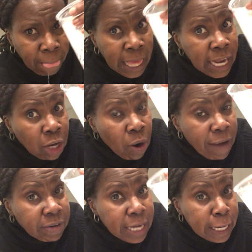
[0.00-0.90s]
And I don't
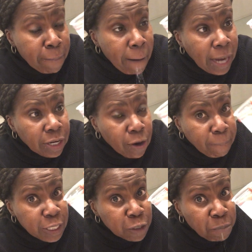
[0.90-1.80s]
have a neti pot here,
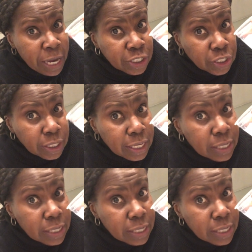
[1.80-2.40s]
I'm just pinching